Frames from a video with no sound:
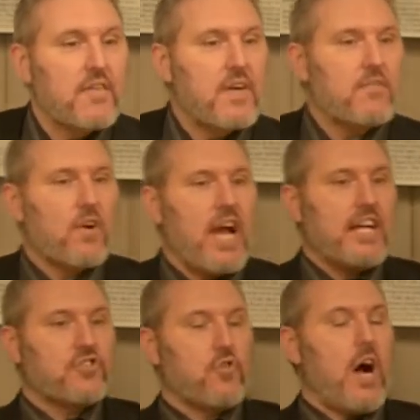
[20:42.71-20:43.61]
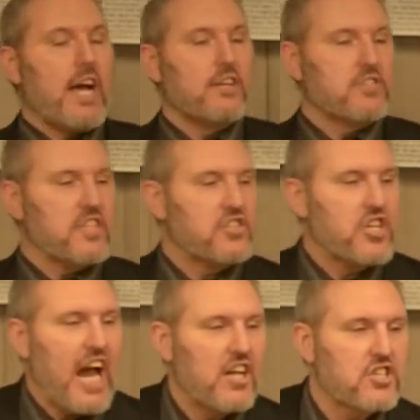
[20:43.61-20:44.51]
ever had trials and
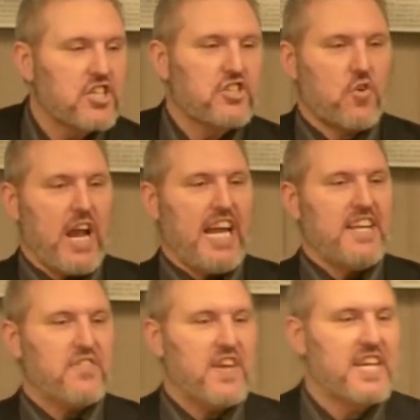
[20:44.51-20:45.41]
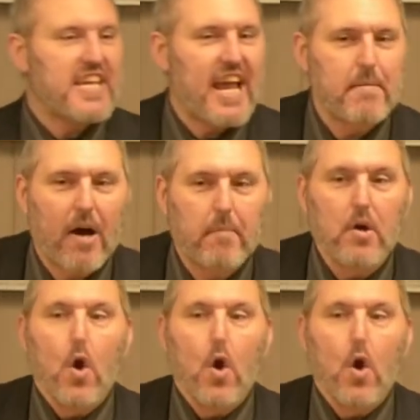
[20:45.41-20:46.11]
challenges or anything came up,